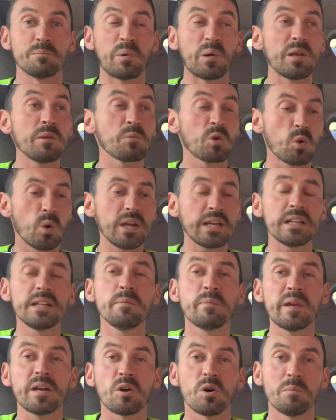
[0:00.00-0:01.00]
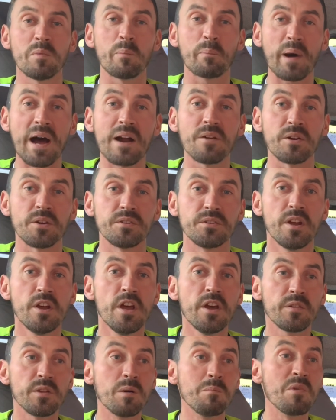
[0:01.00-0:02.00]
But it quickly became apparent
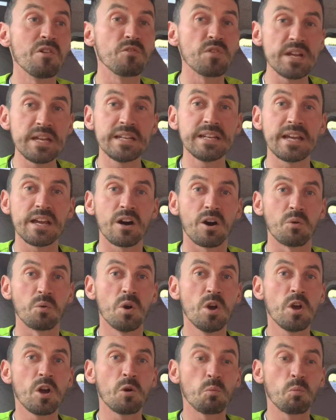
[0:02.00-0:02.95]
that Mourinho